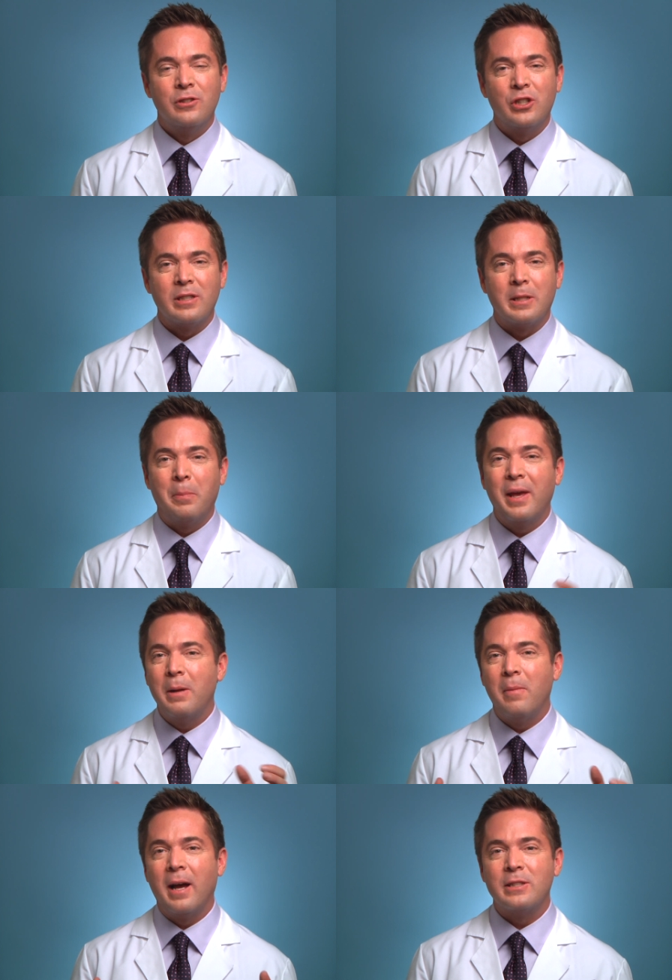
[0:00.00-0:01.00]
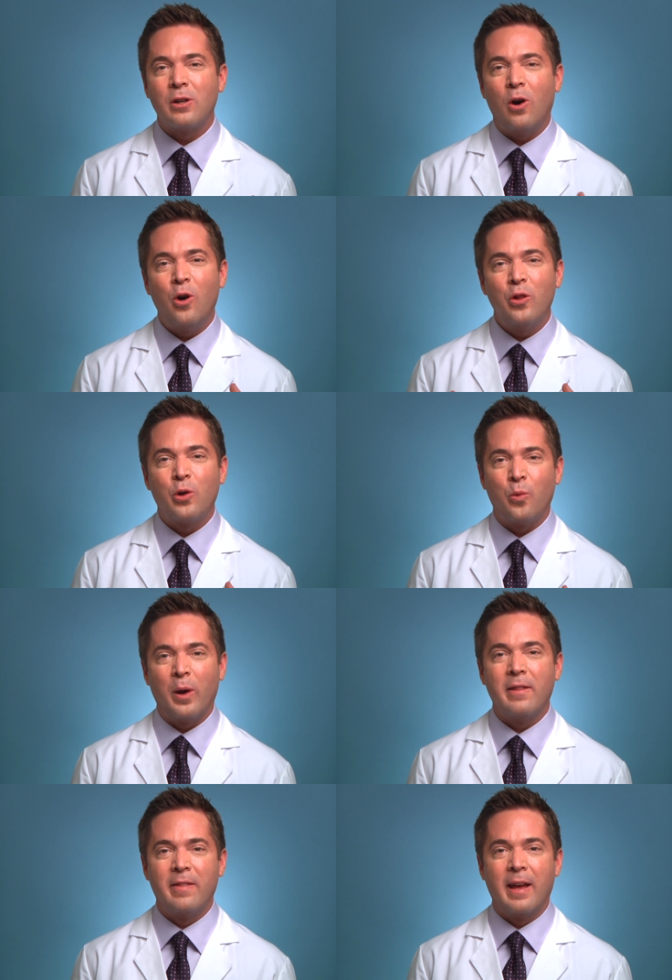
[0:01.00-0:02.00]
just epitomized all the
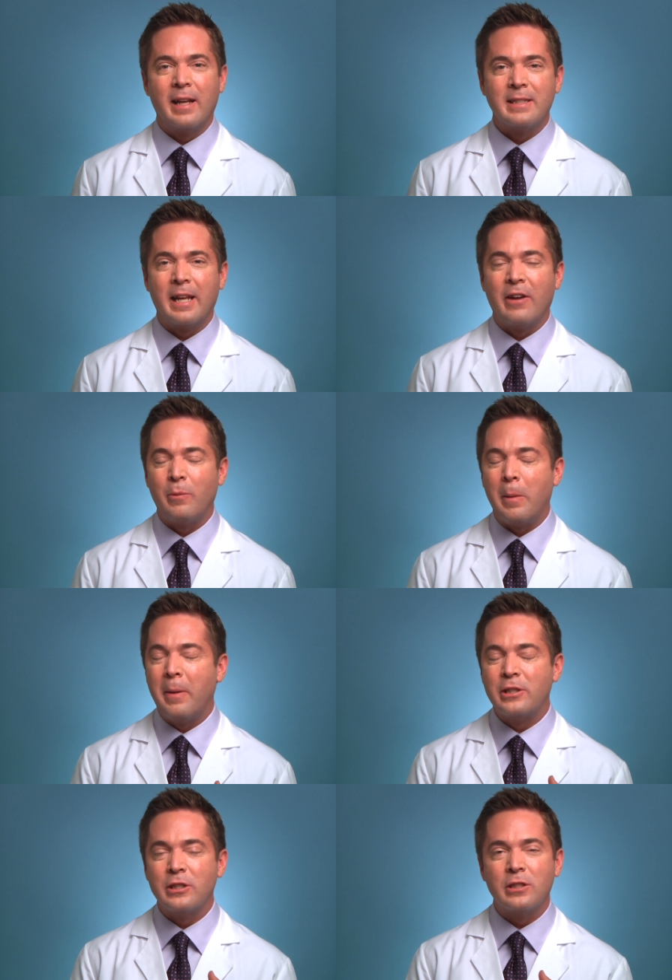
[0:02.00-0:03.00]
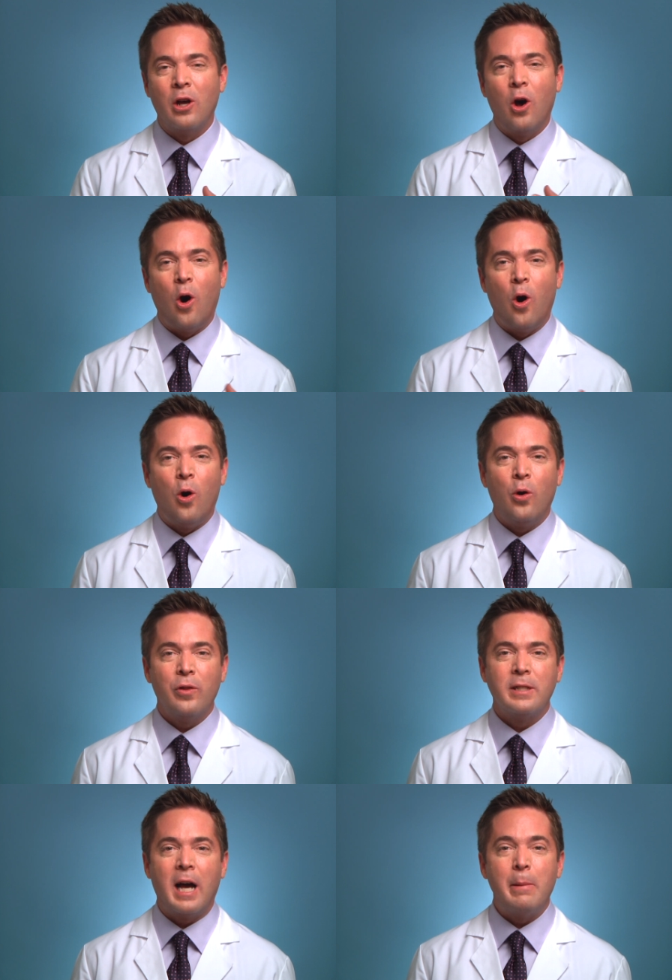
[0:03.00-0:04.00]
great things I hear from my patients all
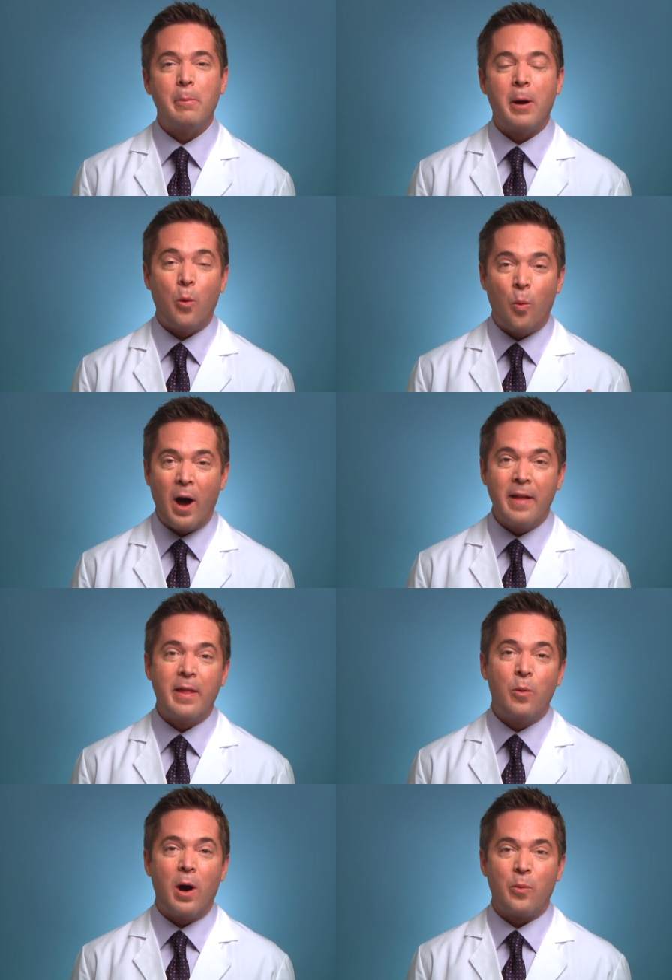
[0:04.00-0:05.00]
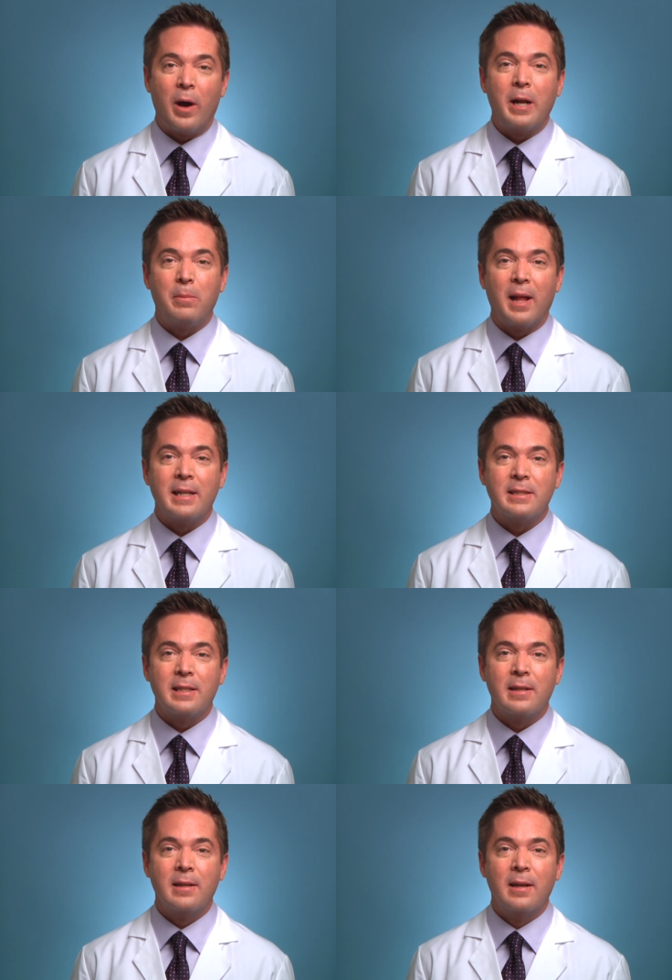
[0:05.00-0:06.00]
the time about why they want
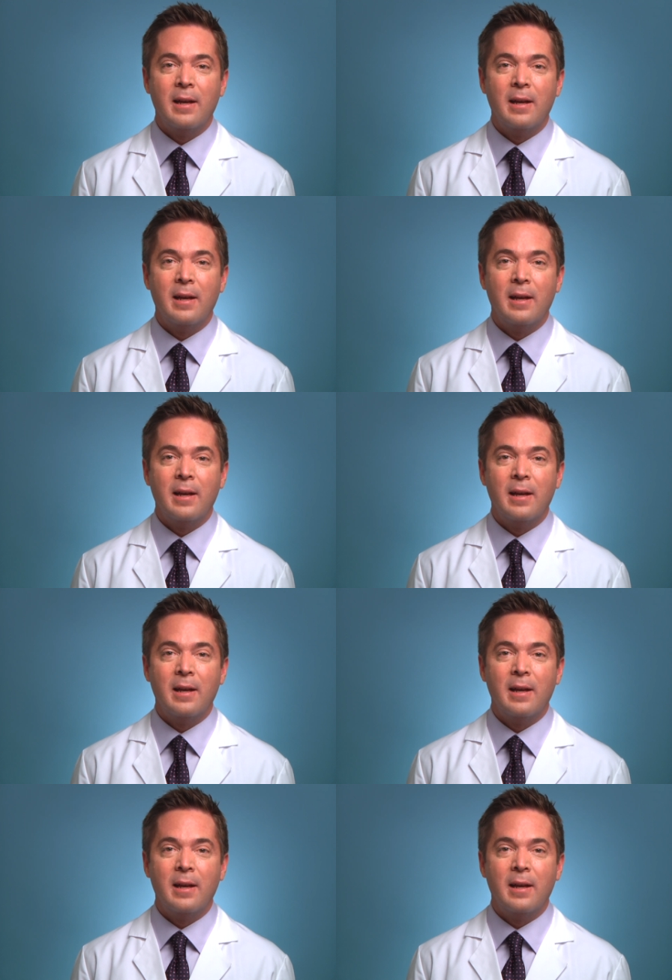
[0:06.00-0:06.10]
rhinoplasty.